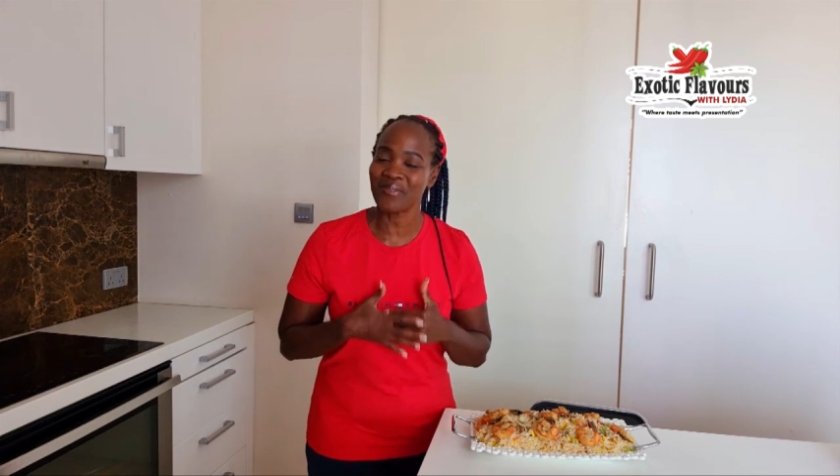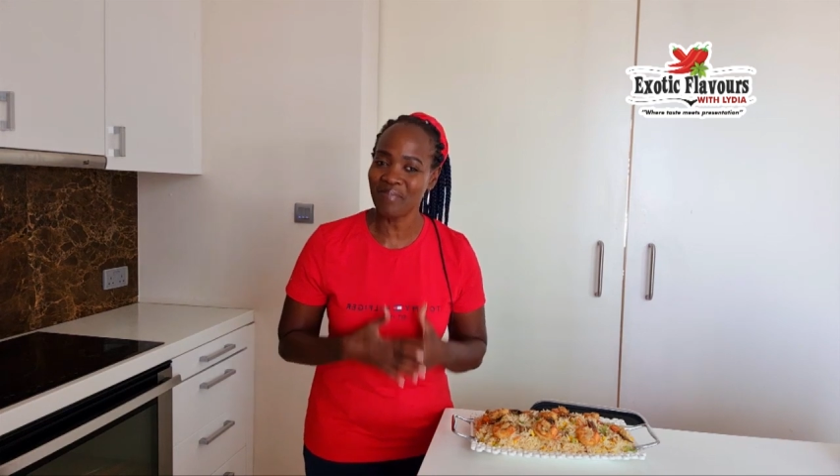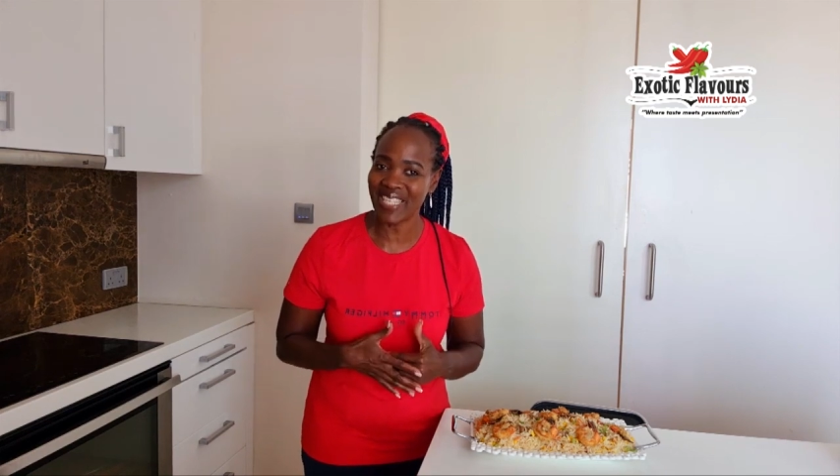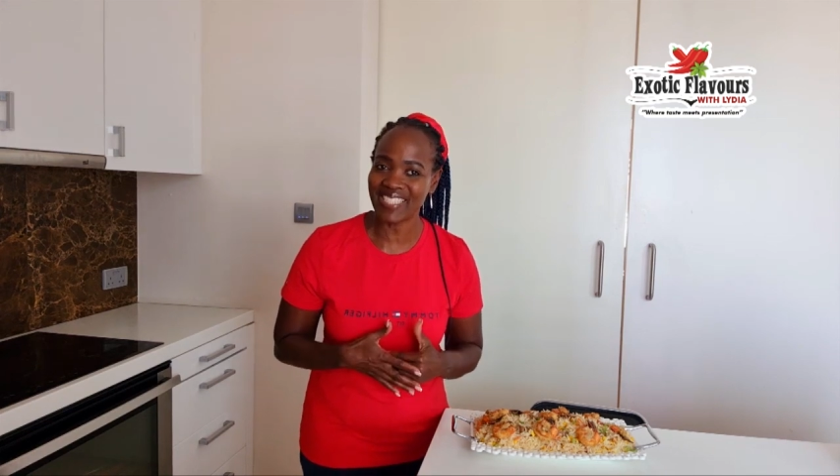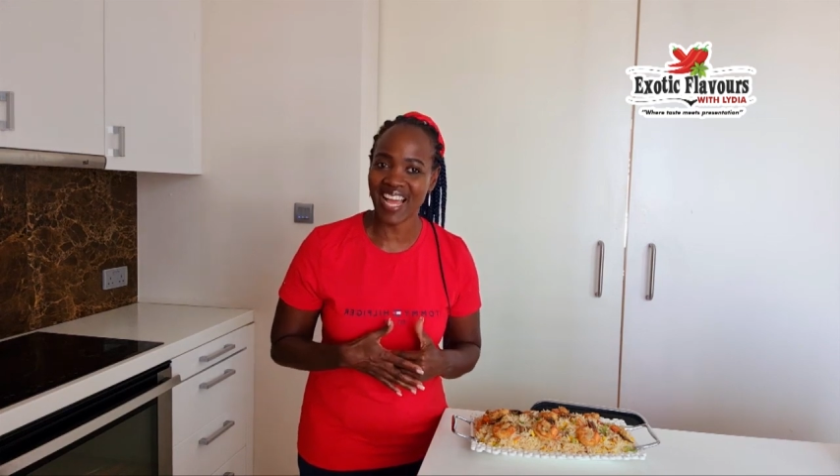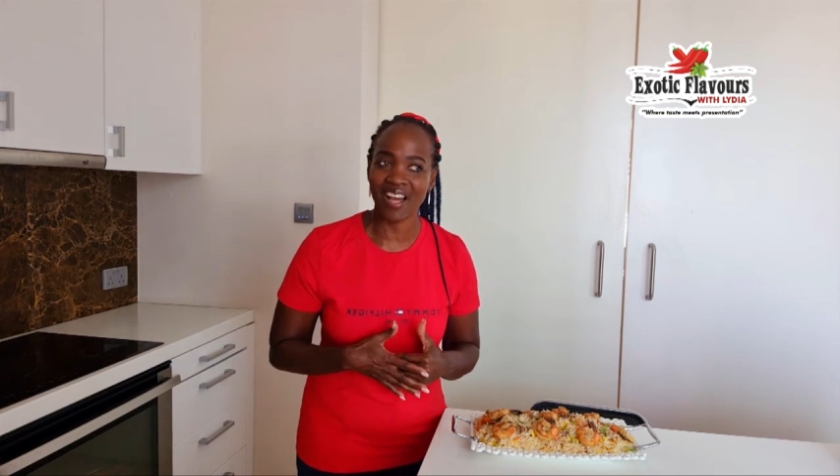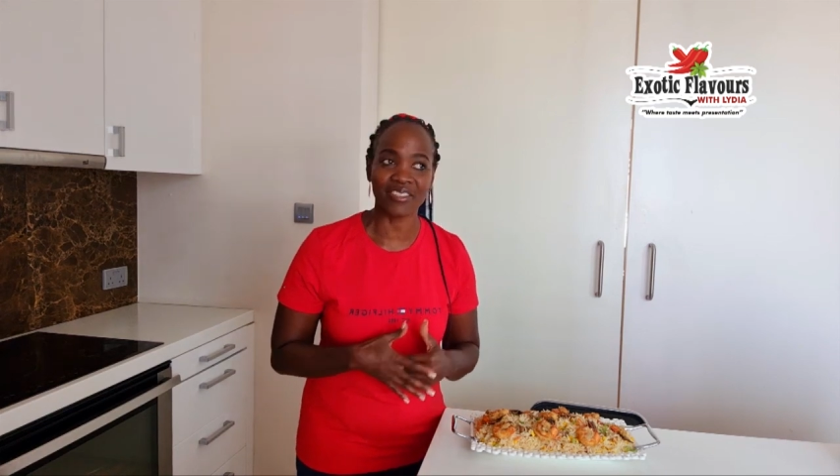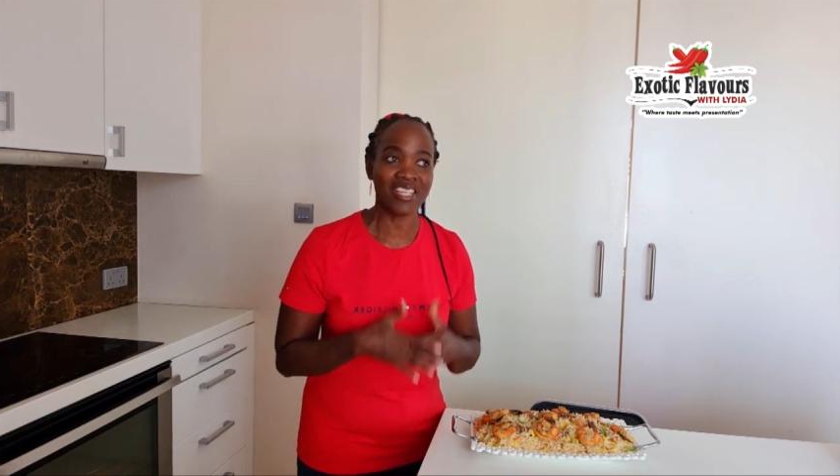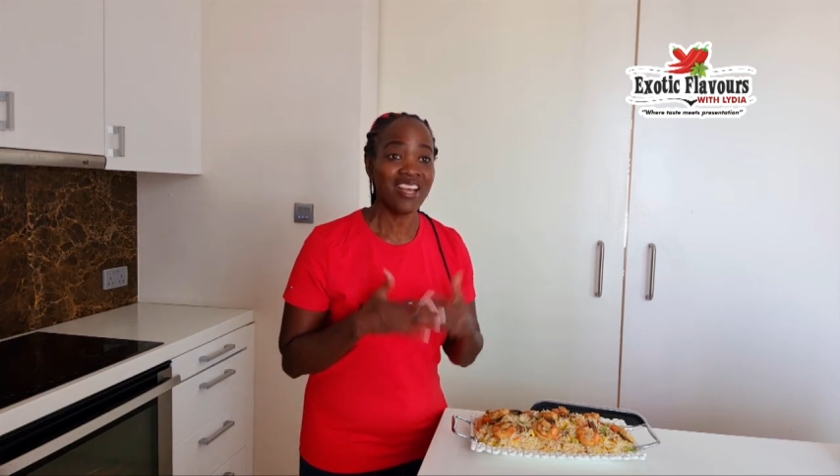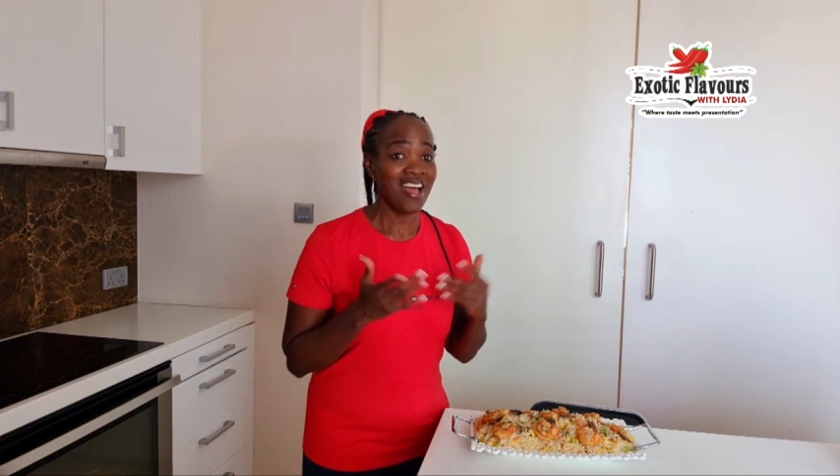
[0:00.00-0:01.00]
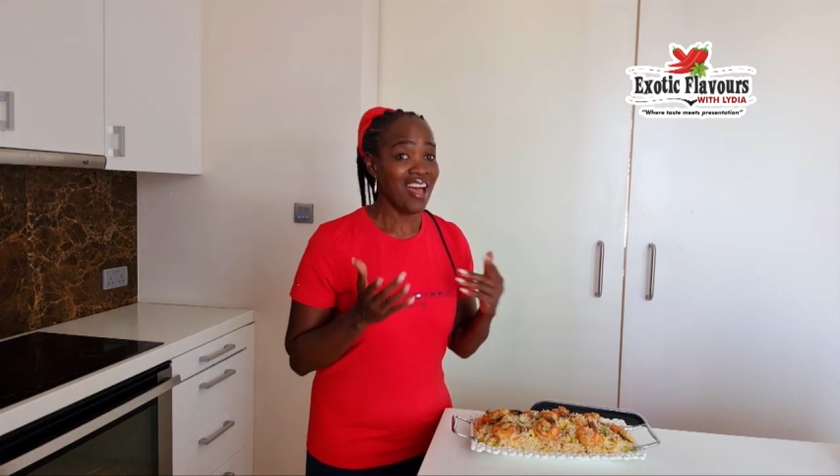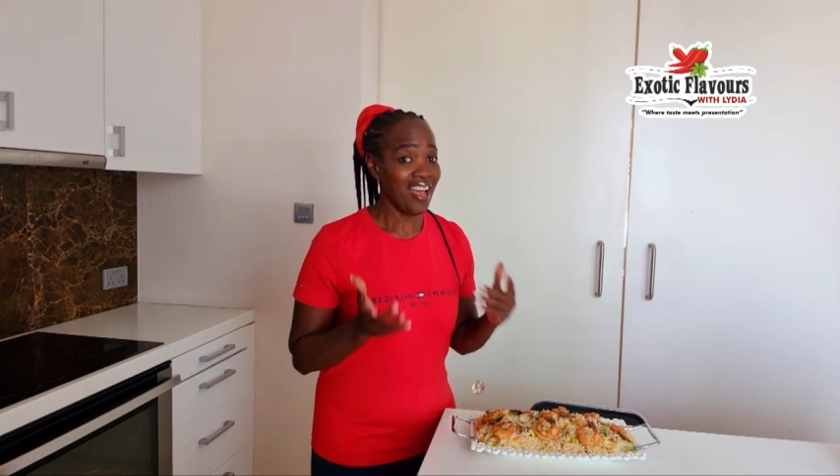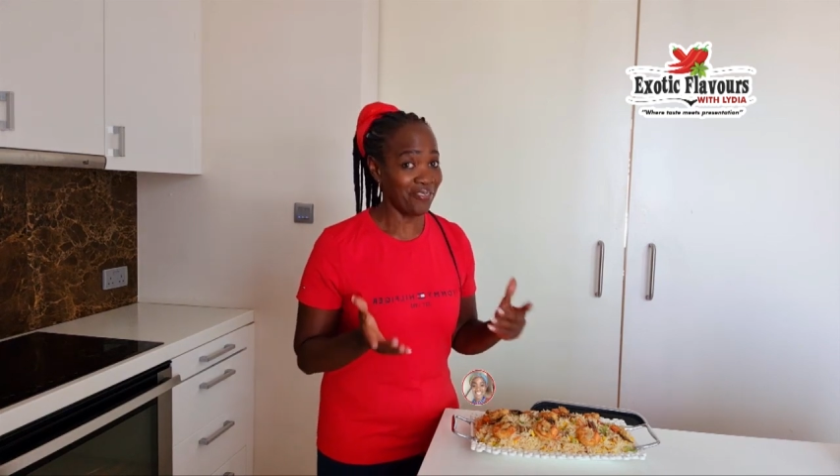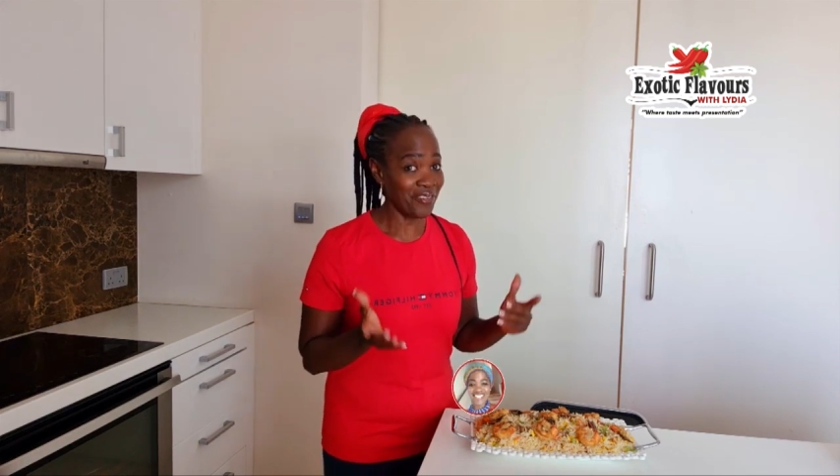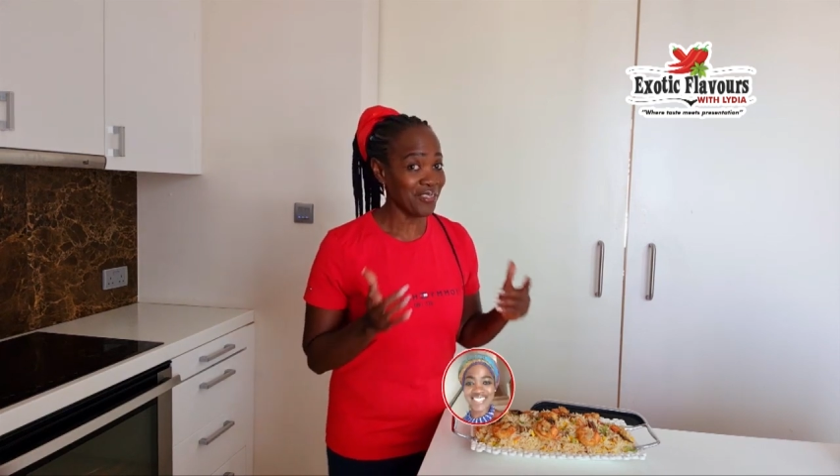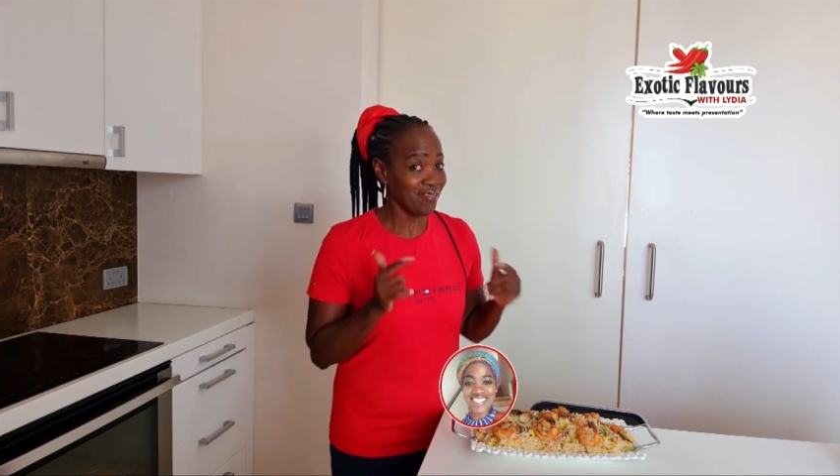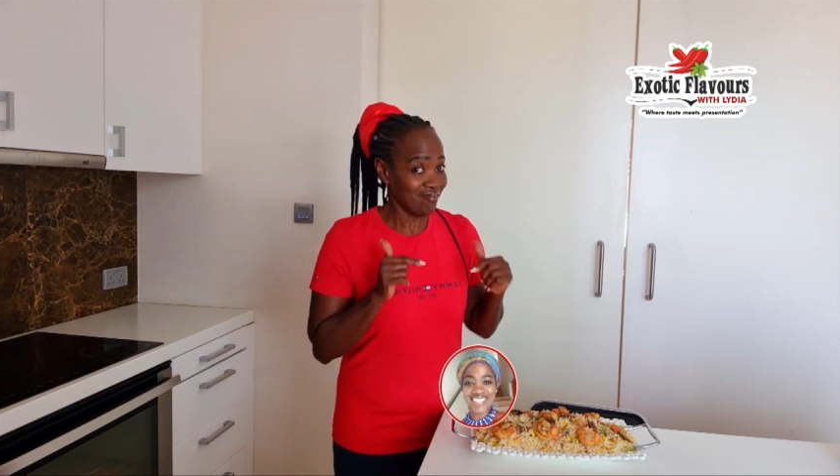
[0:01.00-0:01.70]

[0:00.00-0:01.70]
miss out. Have you